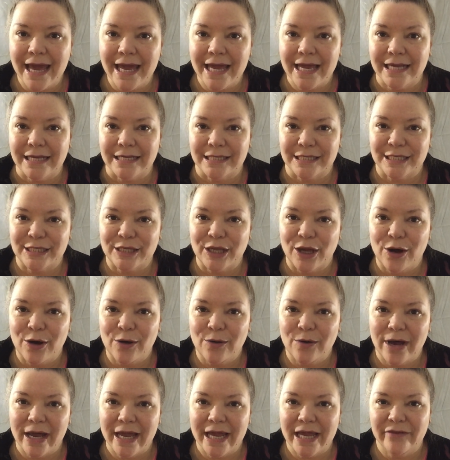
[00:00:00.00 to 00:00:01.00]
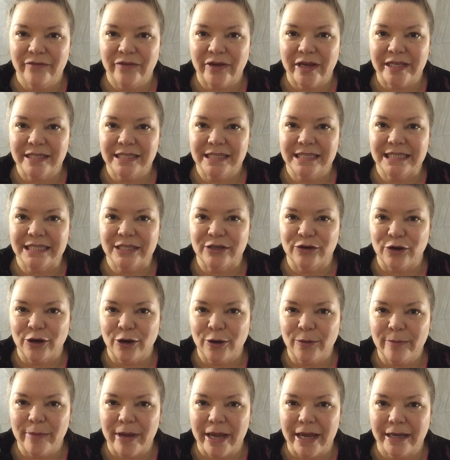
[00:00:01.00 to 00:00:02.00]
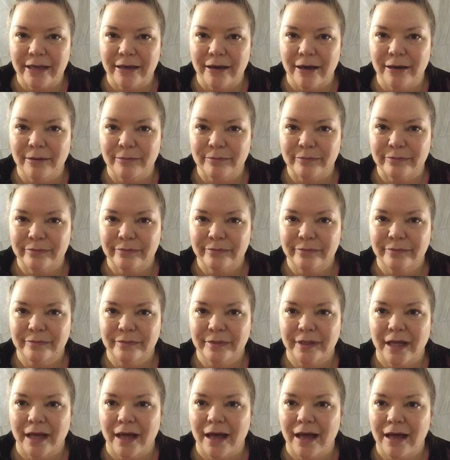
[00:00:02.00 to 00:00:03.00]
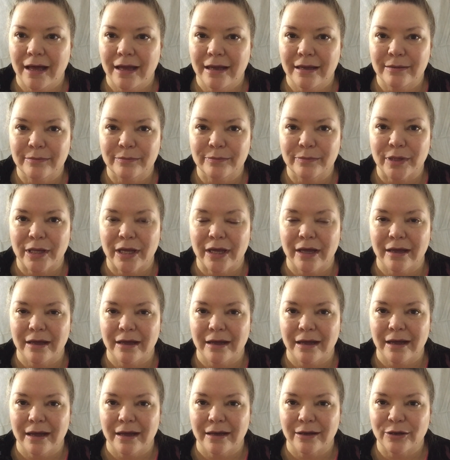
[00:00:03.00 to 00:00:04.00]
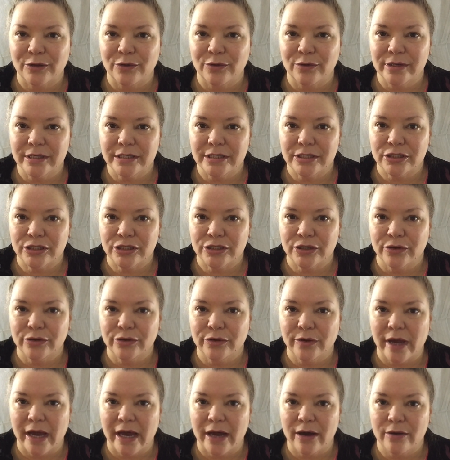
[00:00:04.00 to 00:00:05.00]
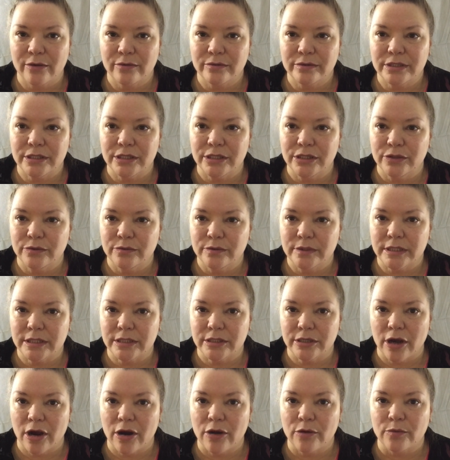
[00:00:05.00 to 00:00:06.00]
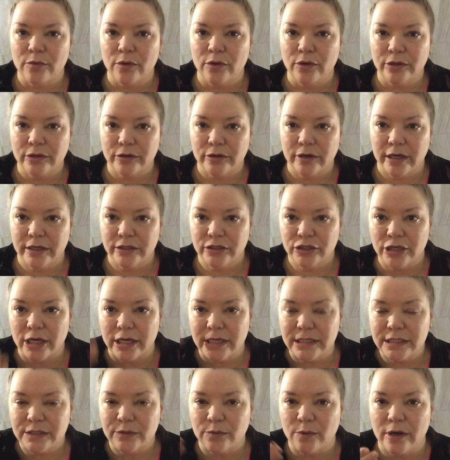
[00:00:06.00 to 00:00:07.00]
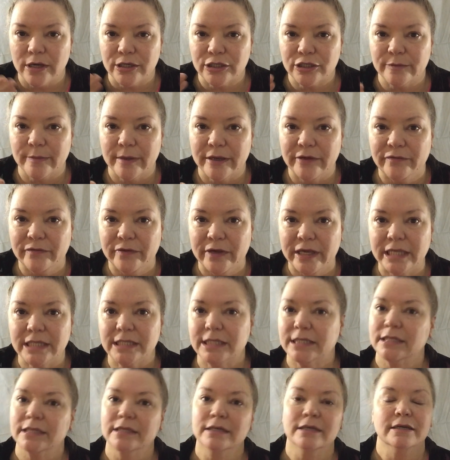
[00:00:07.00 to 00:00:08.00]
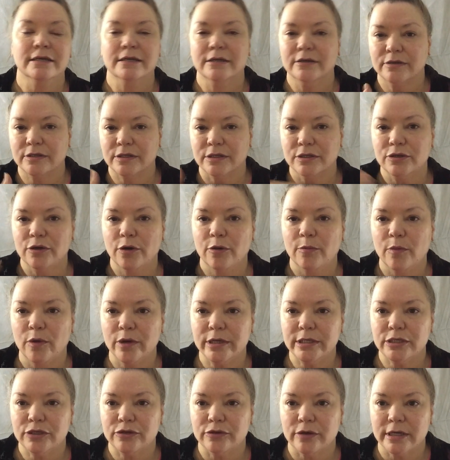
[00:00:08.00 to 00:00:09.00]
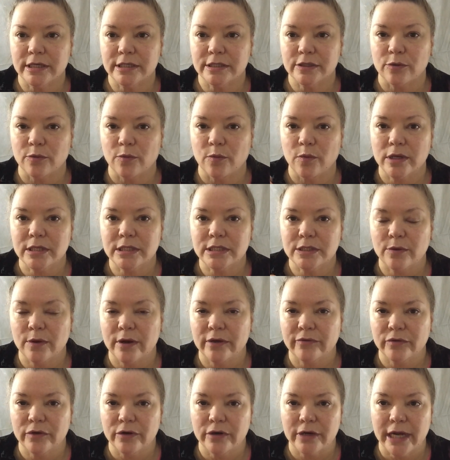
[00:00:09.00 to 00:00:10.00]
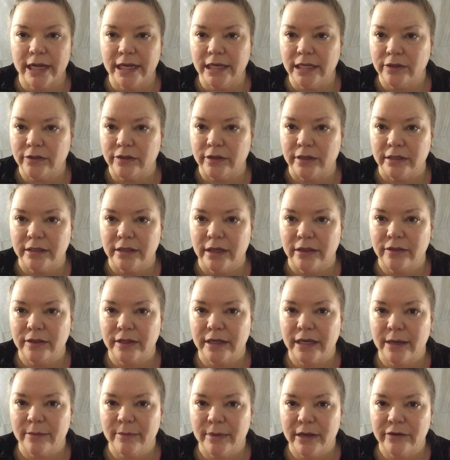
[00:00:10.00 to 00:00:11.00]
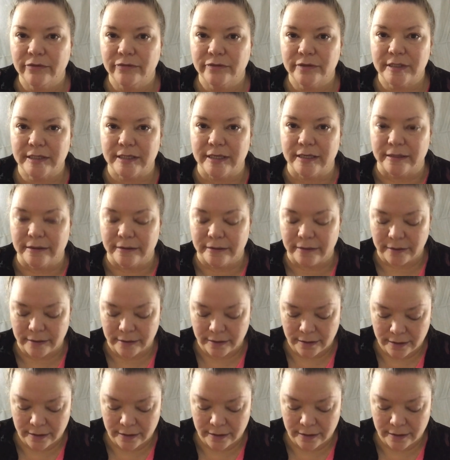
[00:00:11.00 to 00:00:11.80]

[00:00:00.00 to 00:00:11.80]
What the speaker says: Okay, so I have on zero makeup. I'm going to show you how to use the Yar Roller. I just washed my face. There's no moisturizer whatsoever, anything, nothing on my skin.